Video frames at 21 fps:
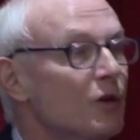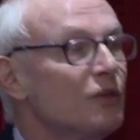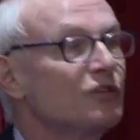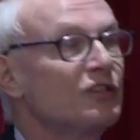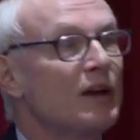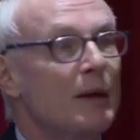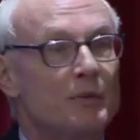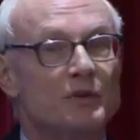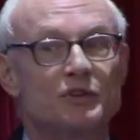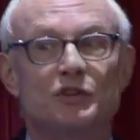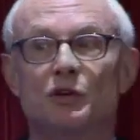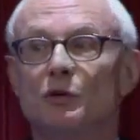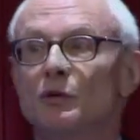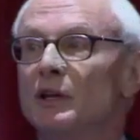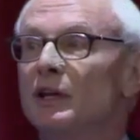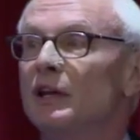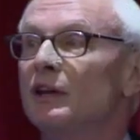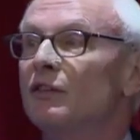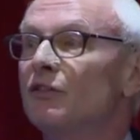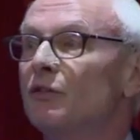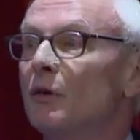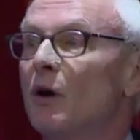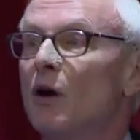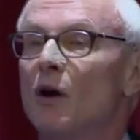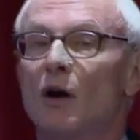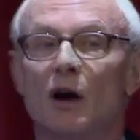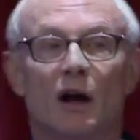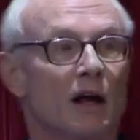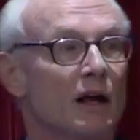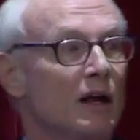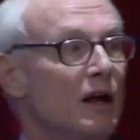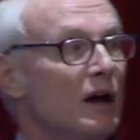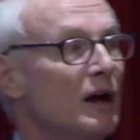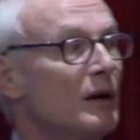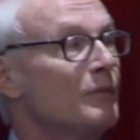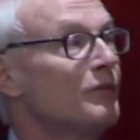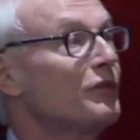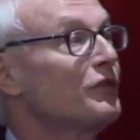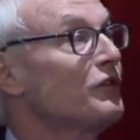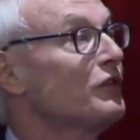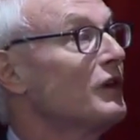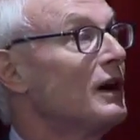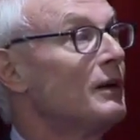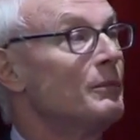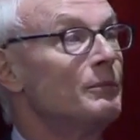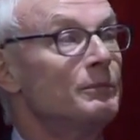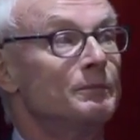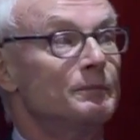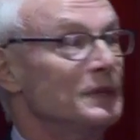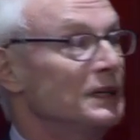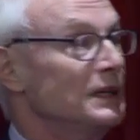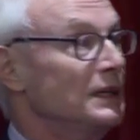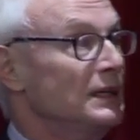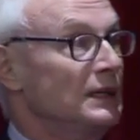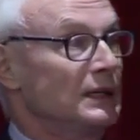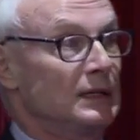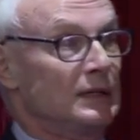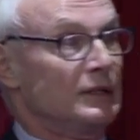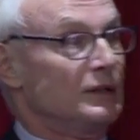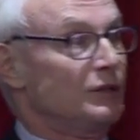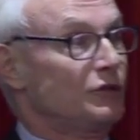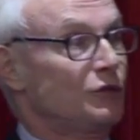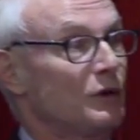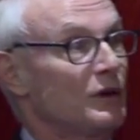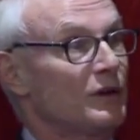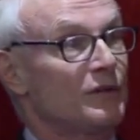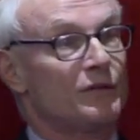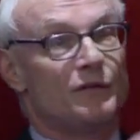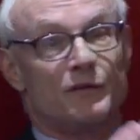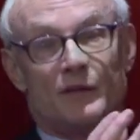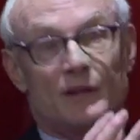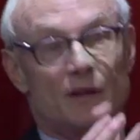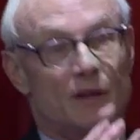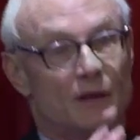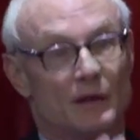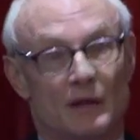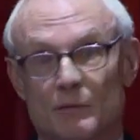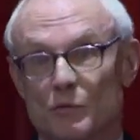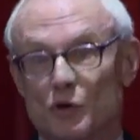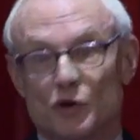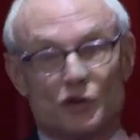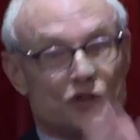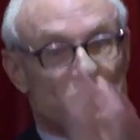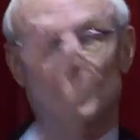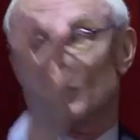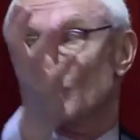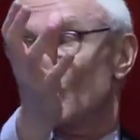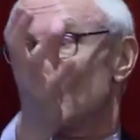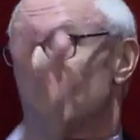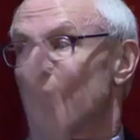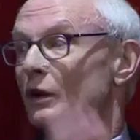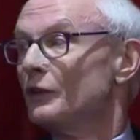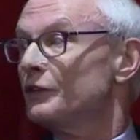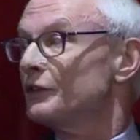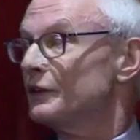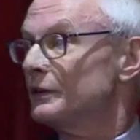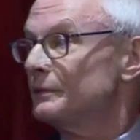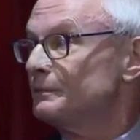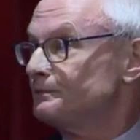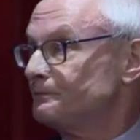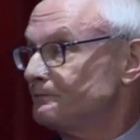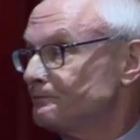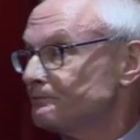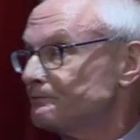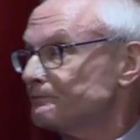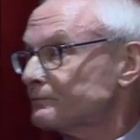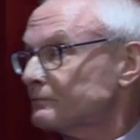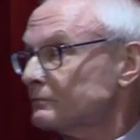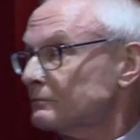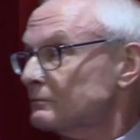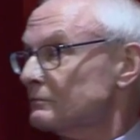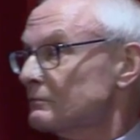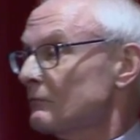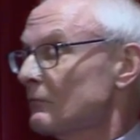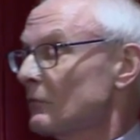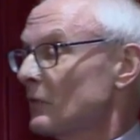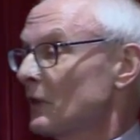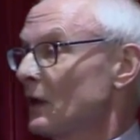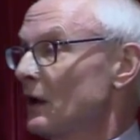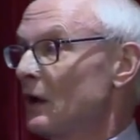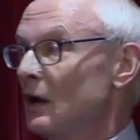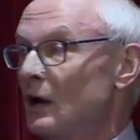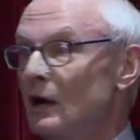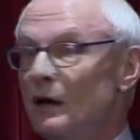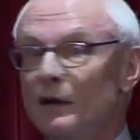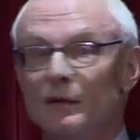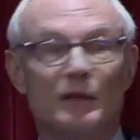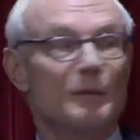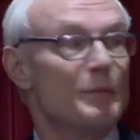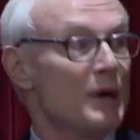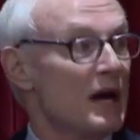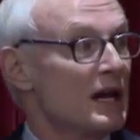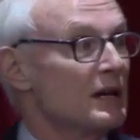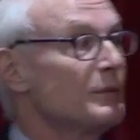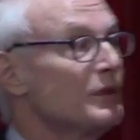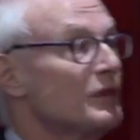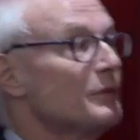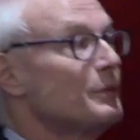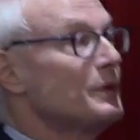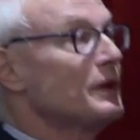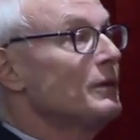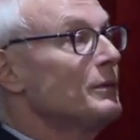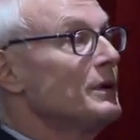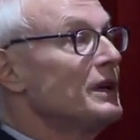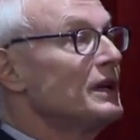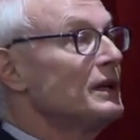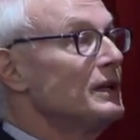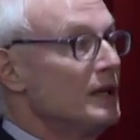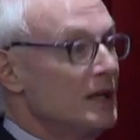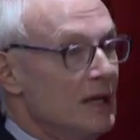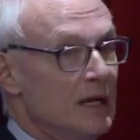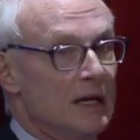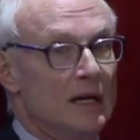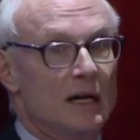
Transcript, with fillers: those opportunities come from sort of the emerging world, the bottom of the pyramid.